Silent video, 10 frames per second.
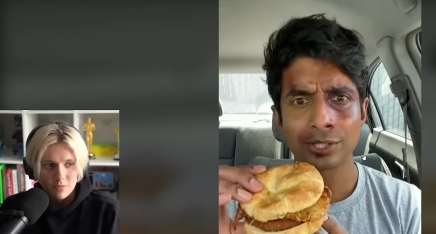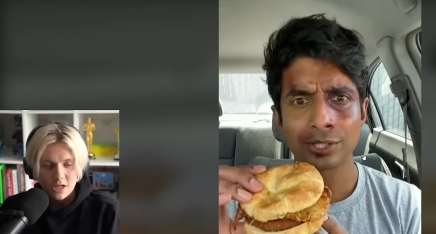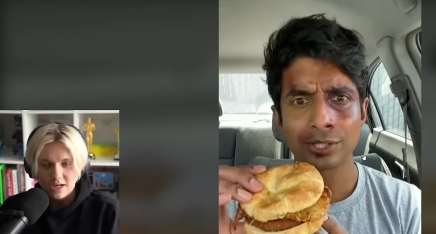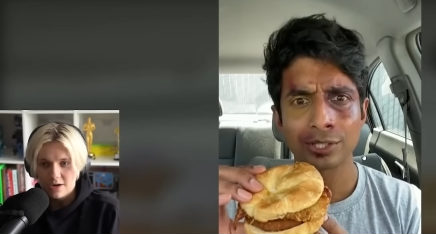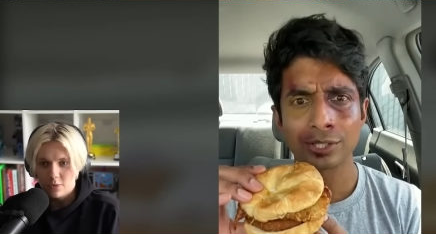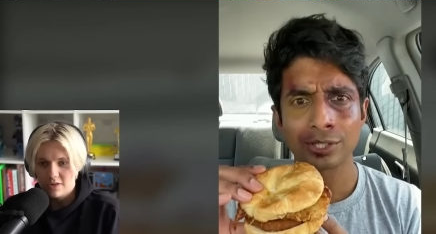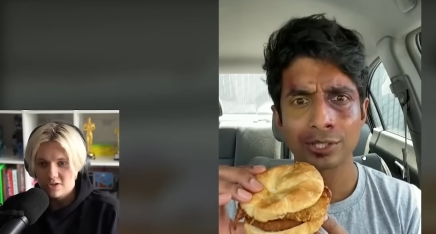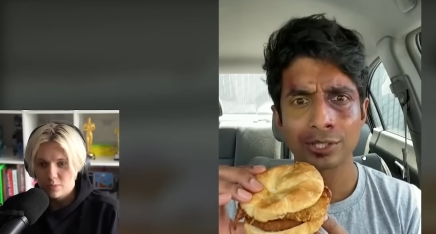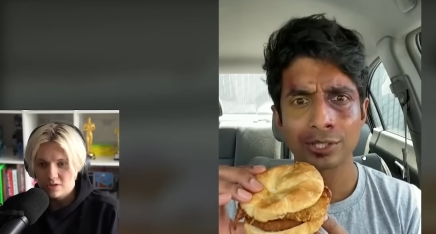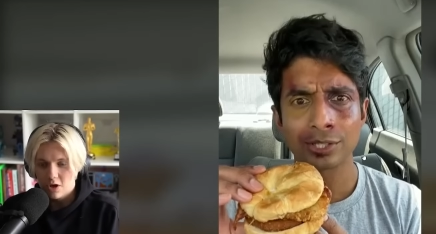Speaker 1: Like, like one of
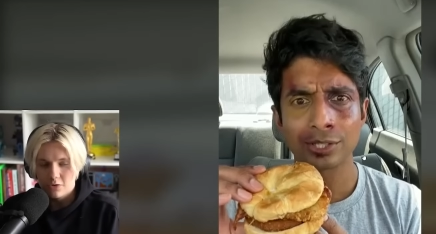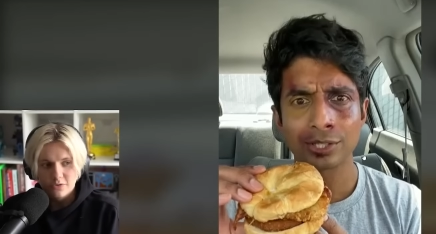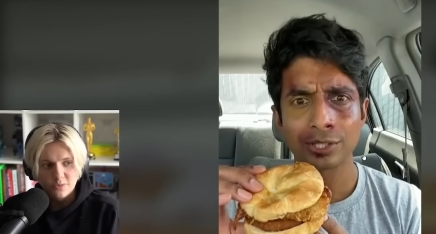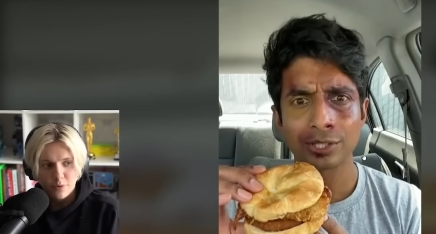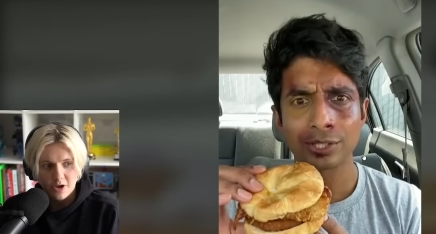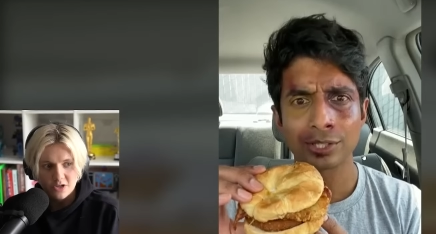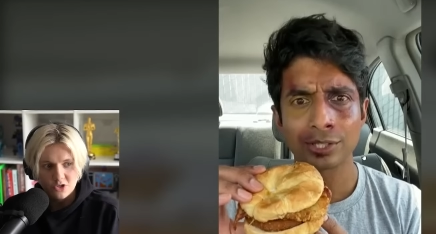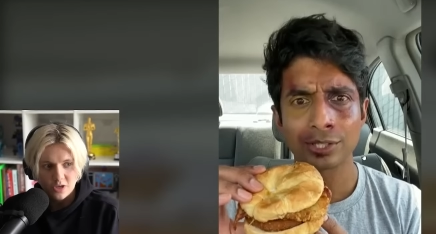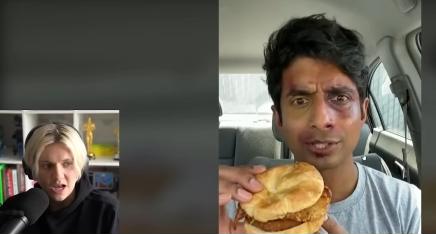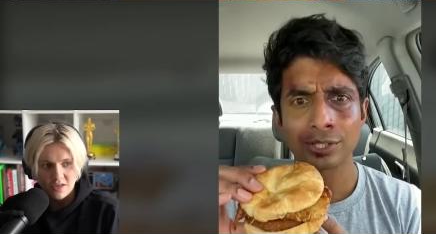those McDonald's
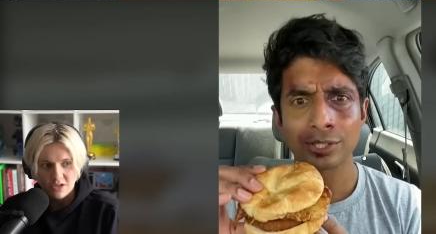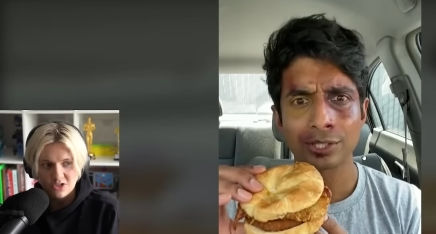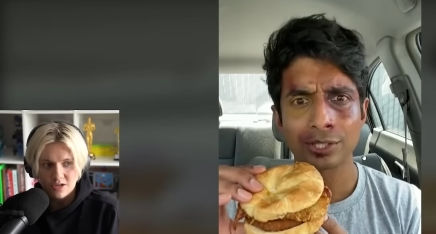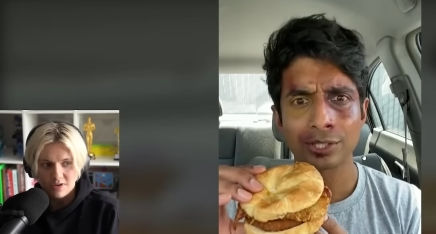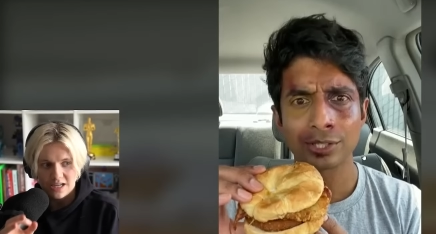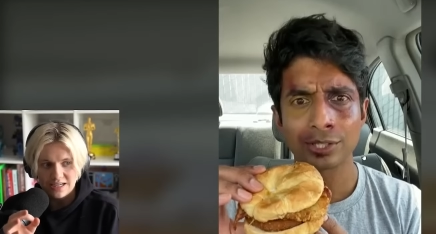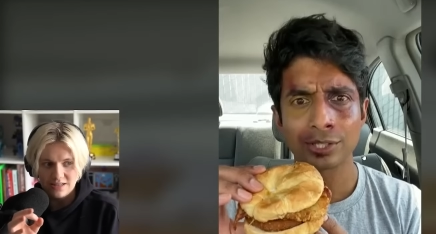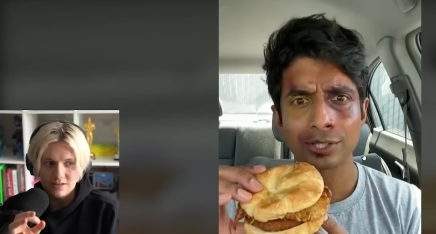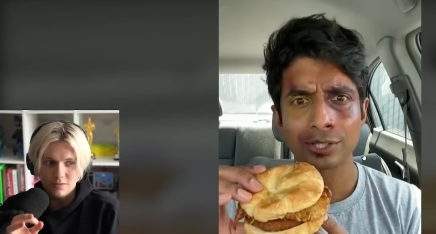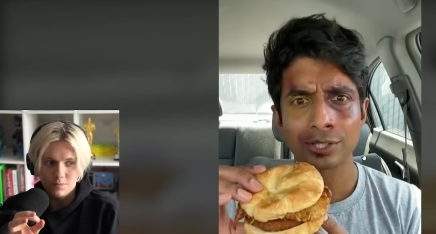burgers you get, and they just have like a
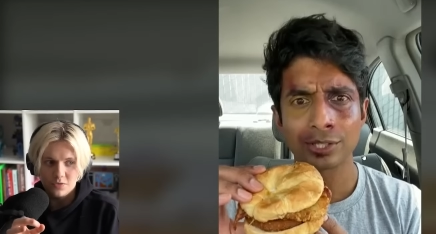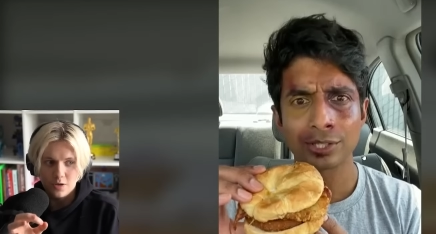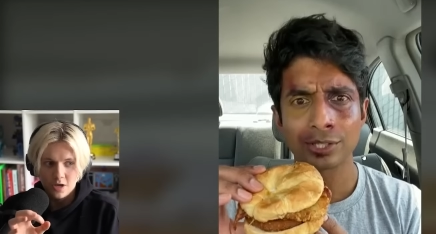little...